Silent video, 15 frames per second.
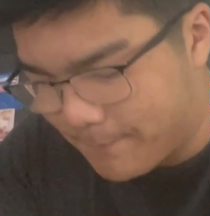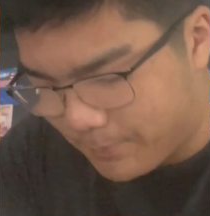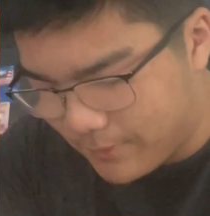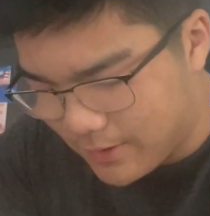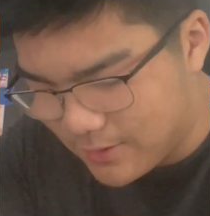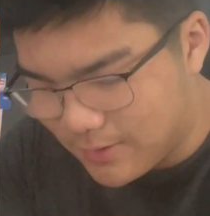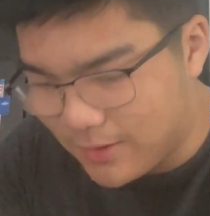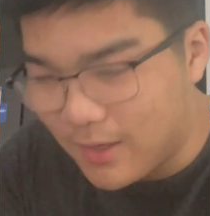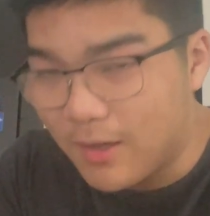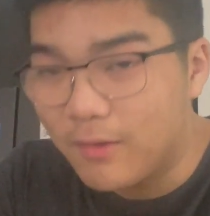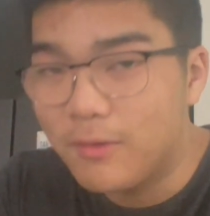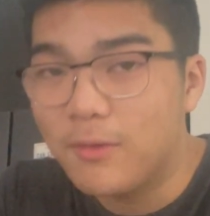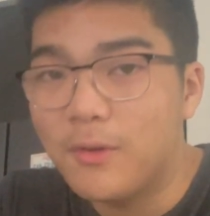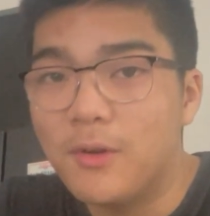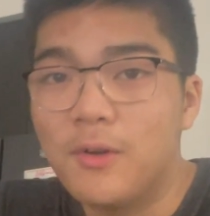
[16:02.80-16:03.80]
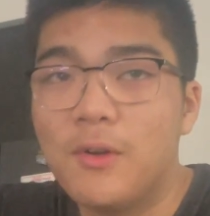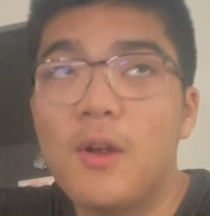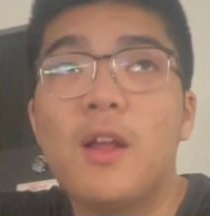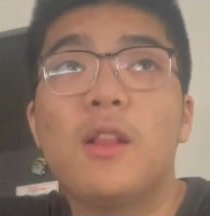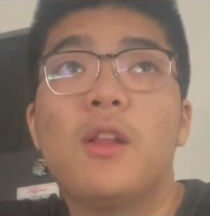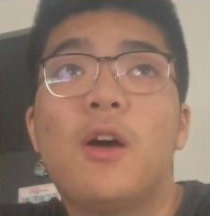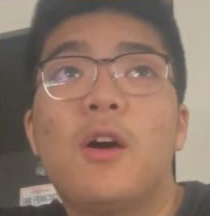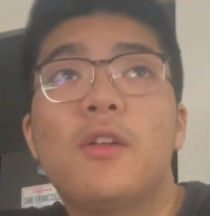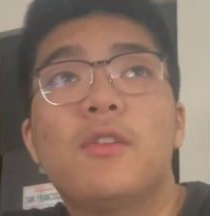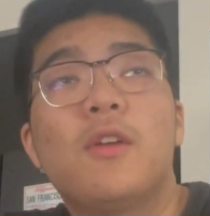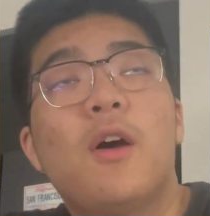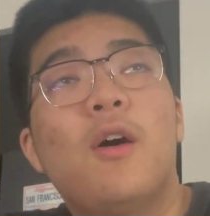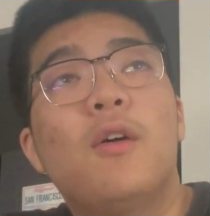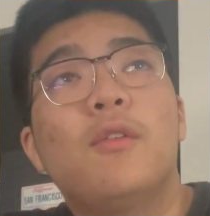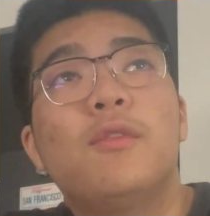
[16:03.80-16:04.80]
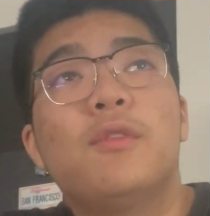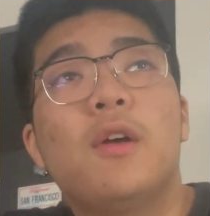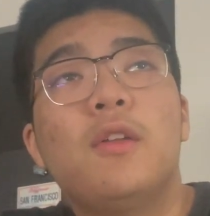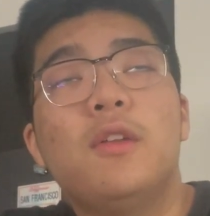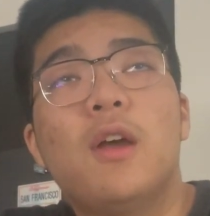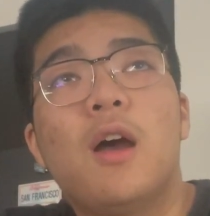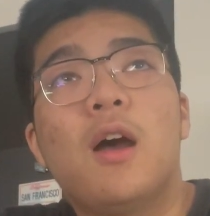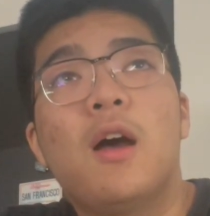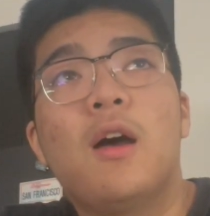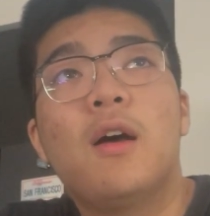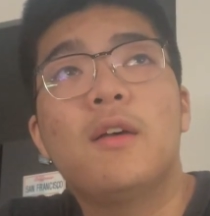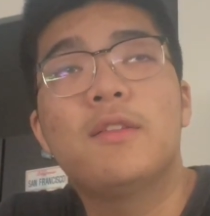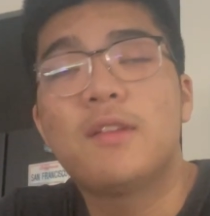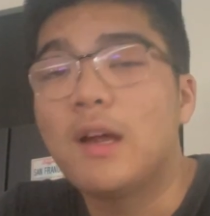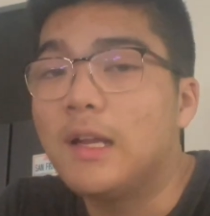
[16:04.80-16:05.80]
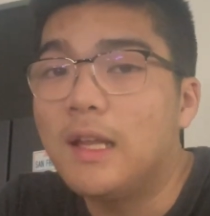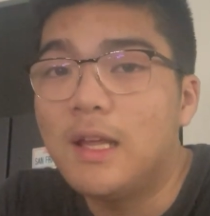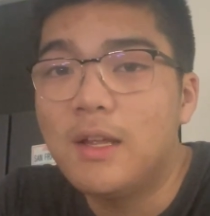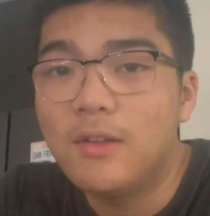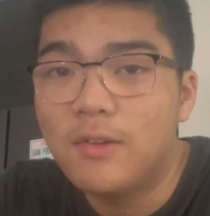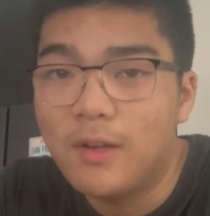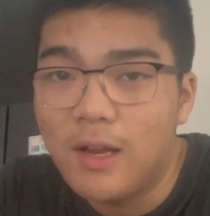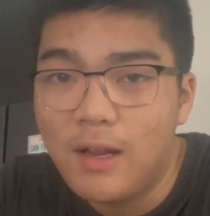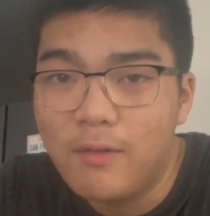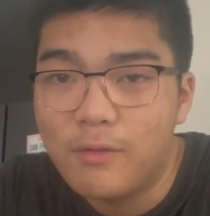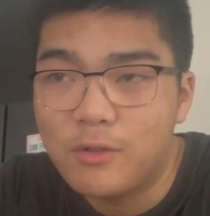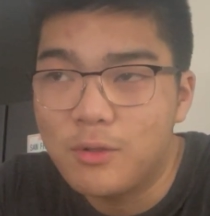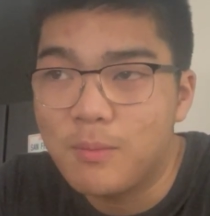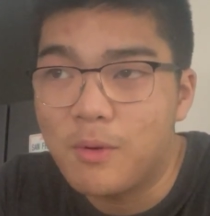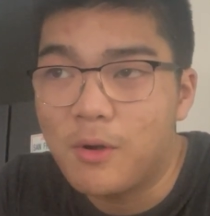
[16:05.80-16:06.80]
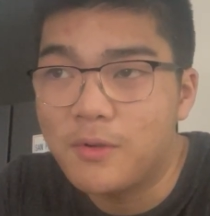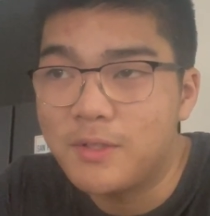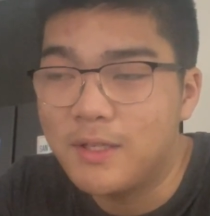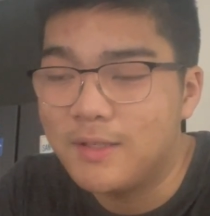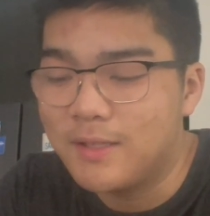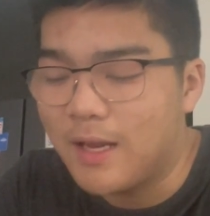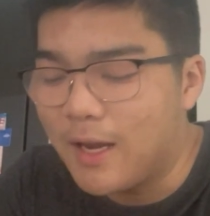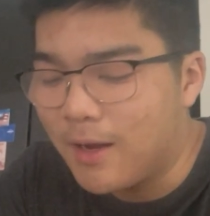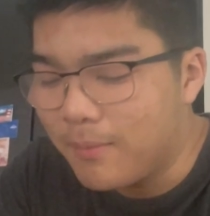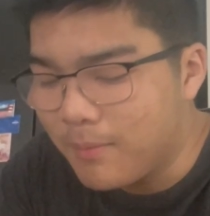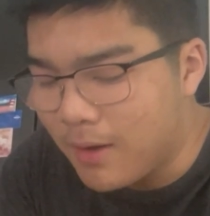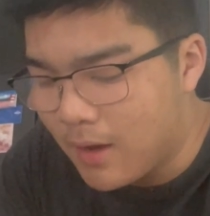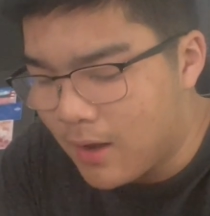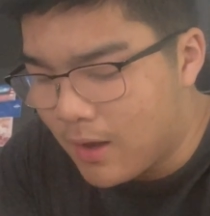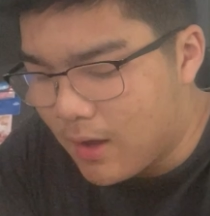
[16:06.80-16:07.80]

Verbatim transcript: need to get through a lot of studying today for tomorrow's exam.